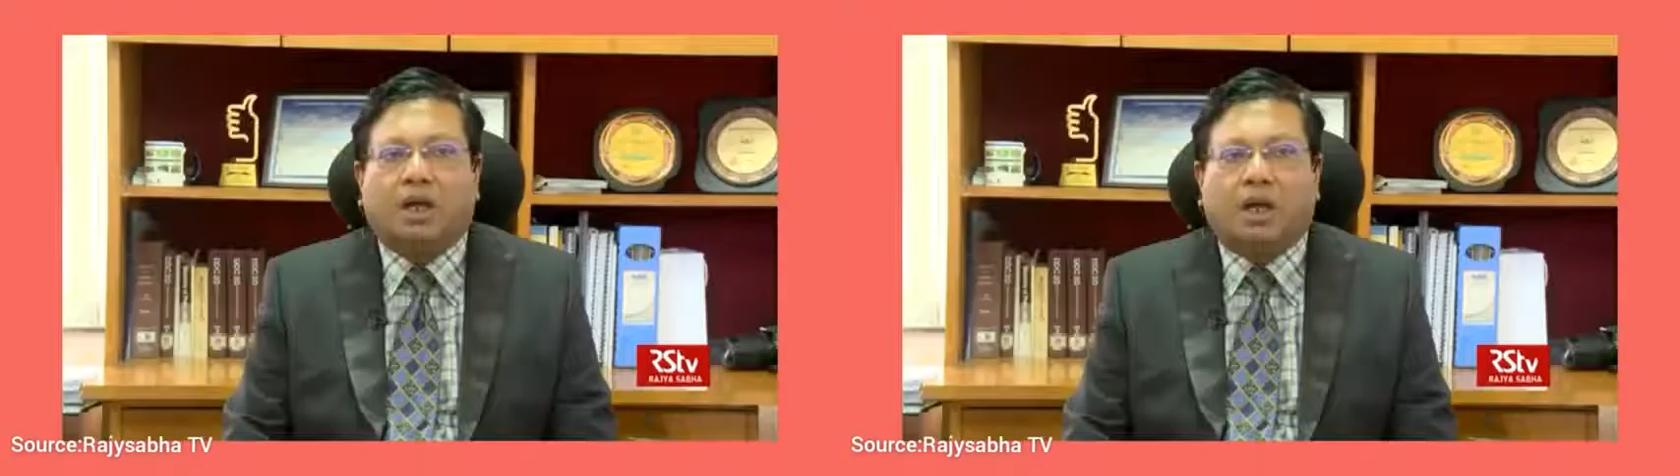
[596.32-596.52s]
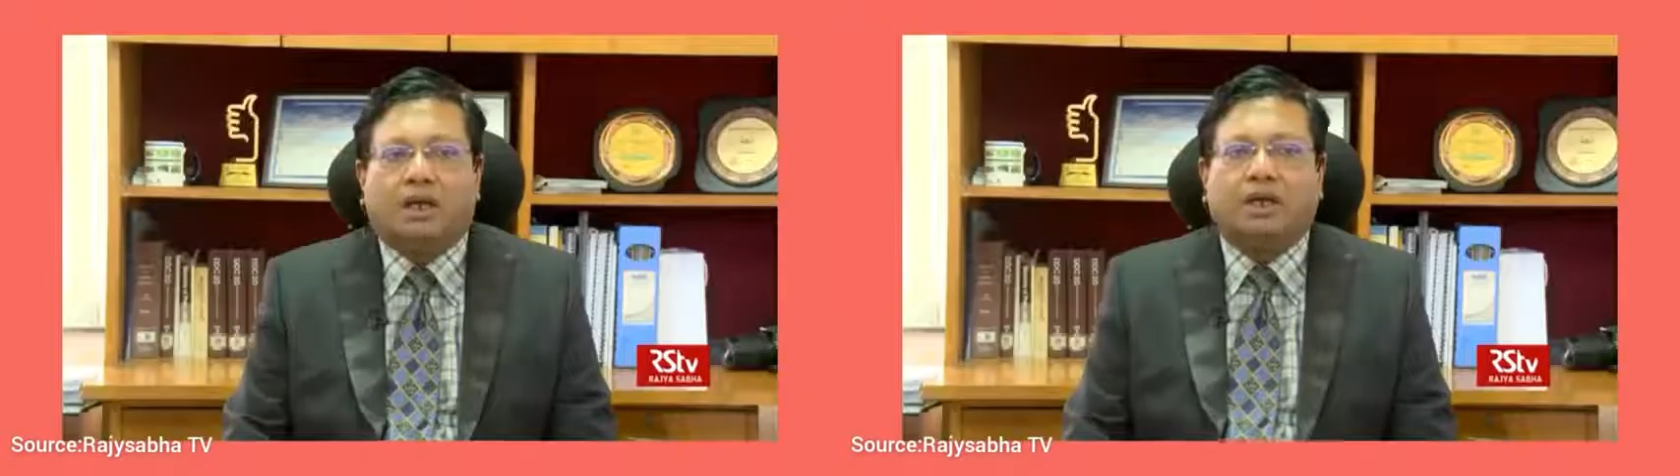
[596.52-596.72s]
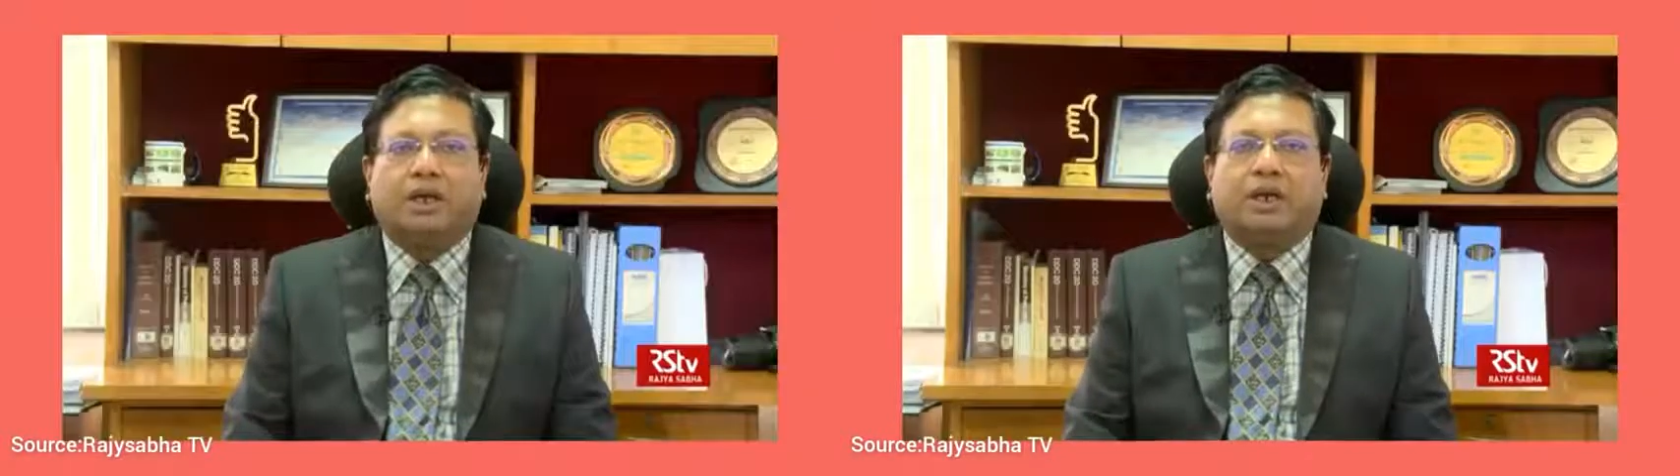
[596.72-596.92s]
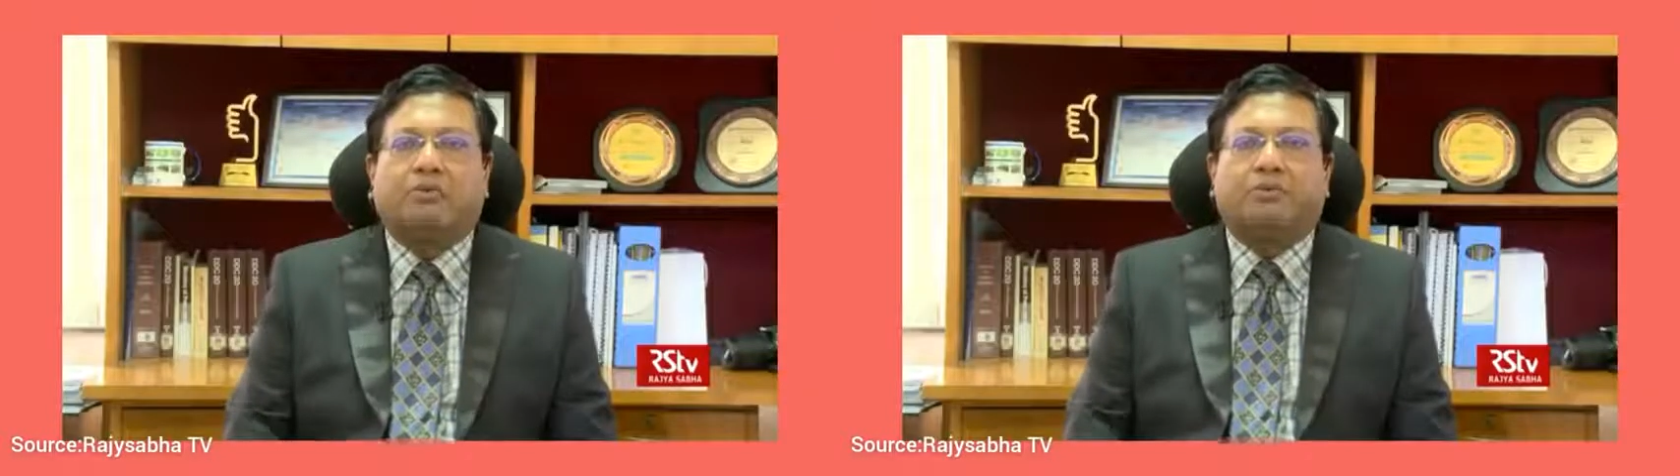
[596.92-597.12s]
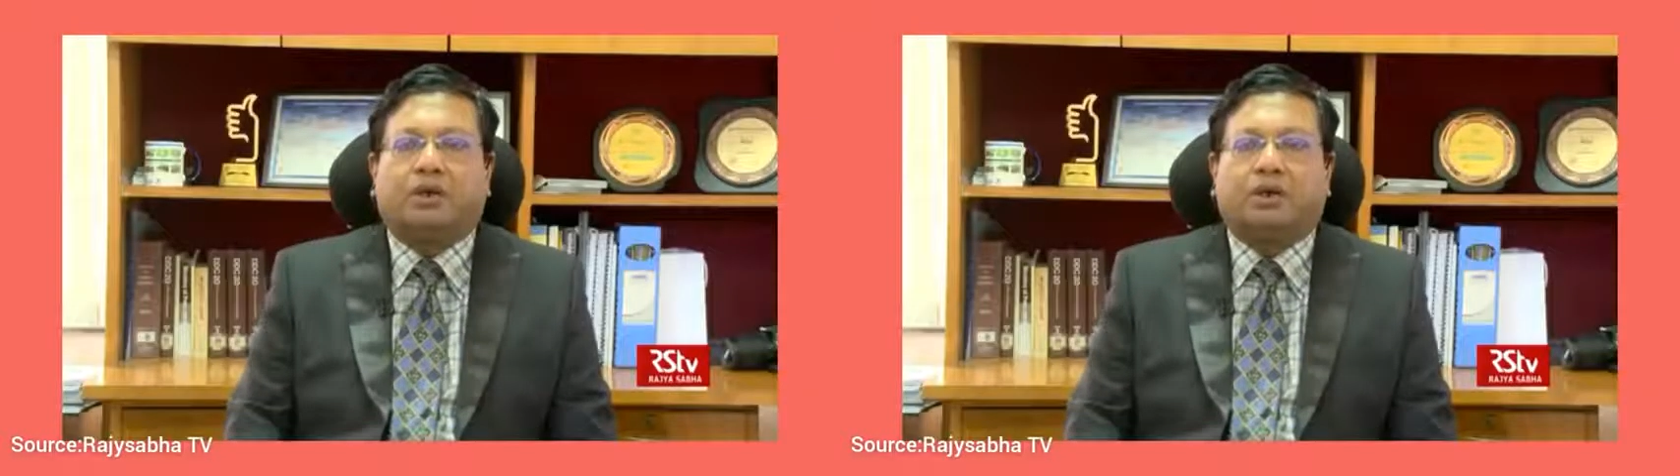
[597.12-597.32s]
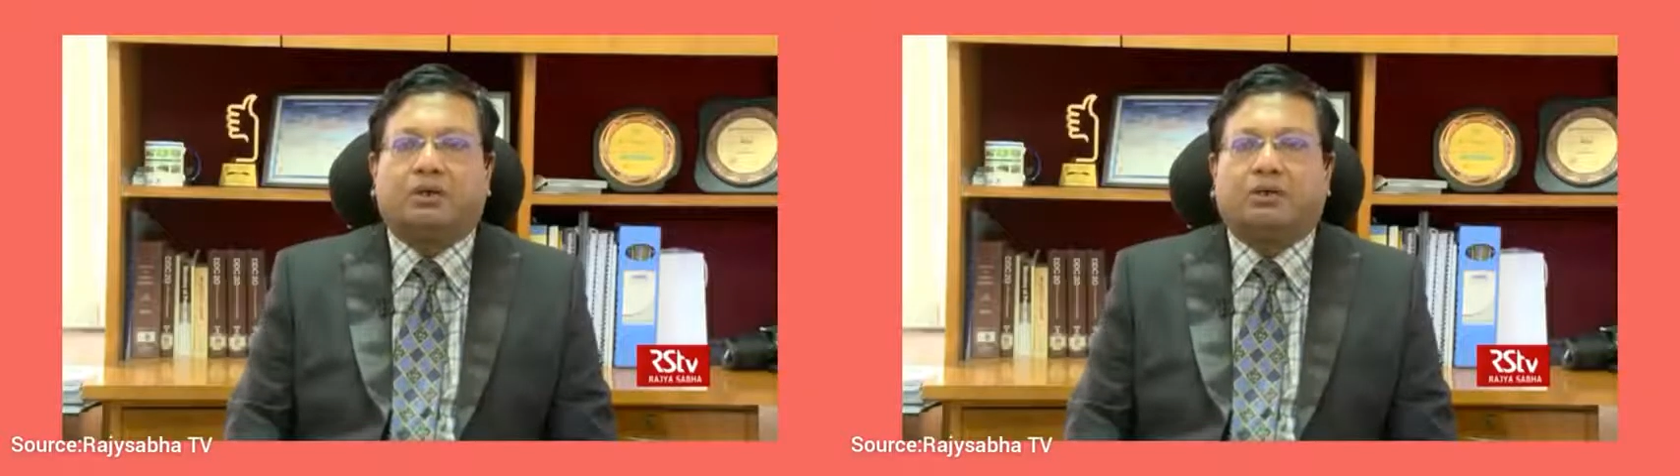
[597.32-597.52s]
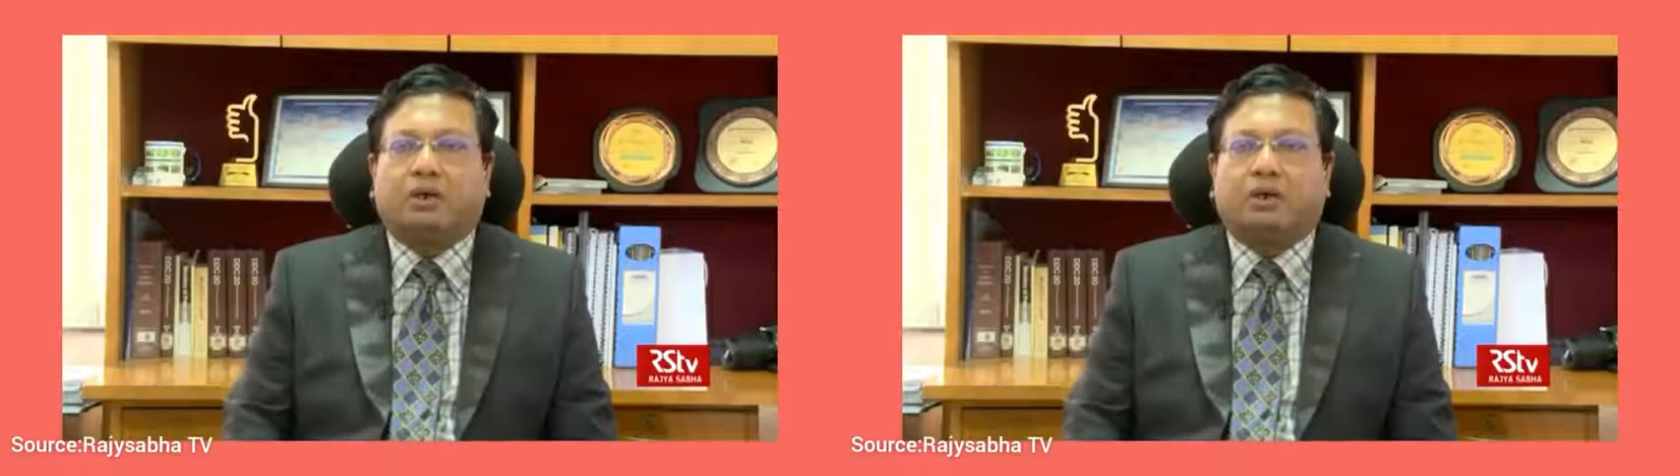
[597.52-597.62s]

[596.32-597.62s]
And for